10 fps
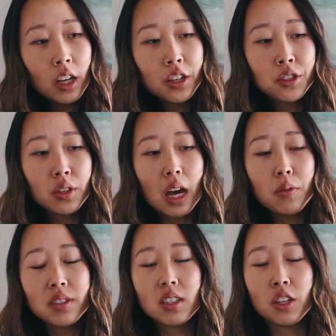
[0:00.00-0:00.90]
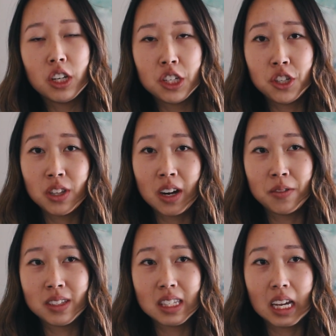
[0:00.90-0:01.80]
So that was another issue that
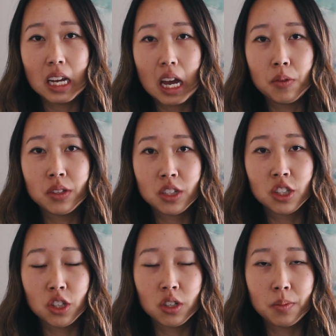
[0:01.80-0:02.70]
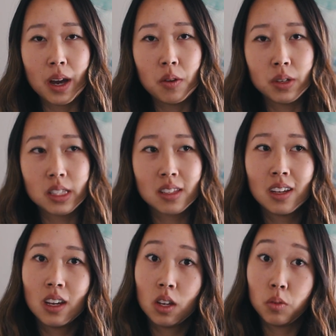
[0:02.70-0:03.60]
I was concerned about was,
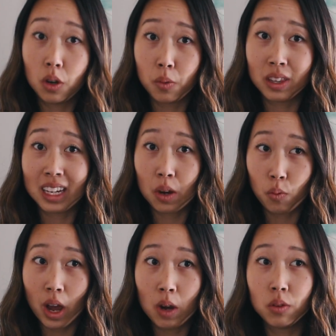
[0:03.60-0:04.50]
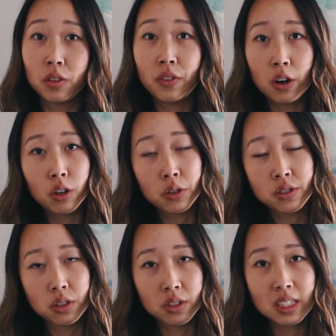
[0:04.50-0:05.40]
when they get wet, will the Velcro
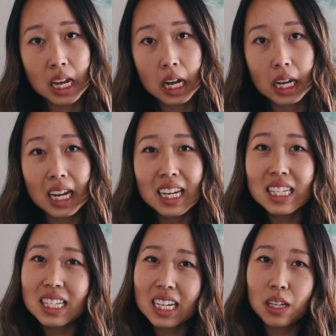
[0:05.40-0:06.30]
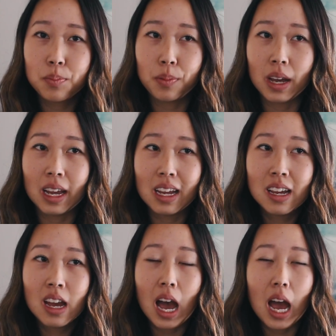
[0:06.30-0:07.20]
still stick? And it did, but
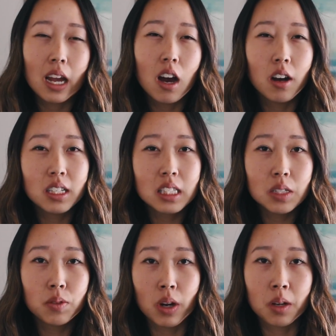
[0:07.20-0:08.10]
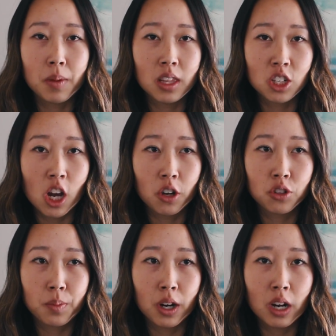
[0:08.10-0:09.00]
I honestly would recommend the
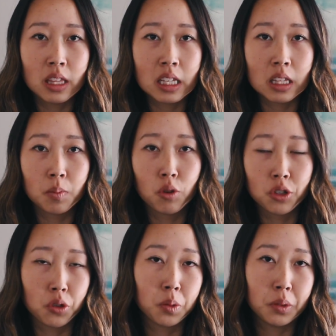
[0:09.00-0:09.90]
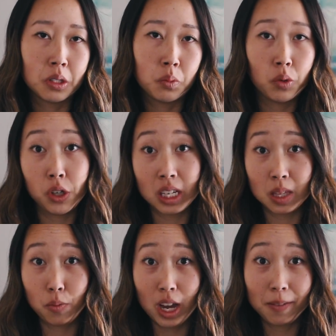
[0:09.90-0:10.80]
Chacos better. I think they're more durable when you get
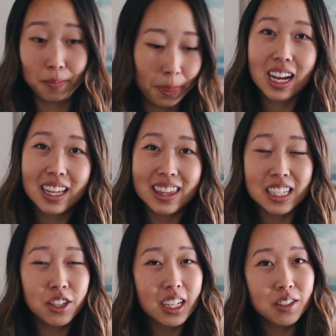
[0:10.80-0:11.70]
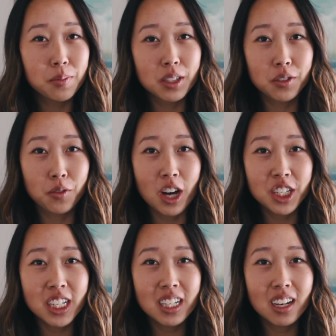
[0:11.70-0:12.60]
them wet. Thanks you guys so much for
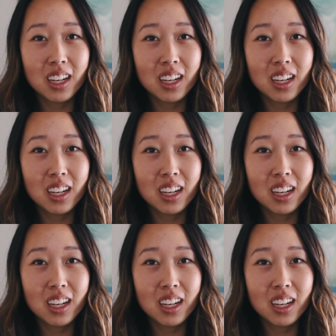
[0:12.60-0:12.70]
watching.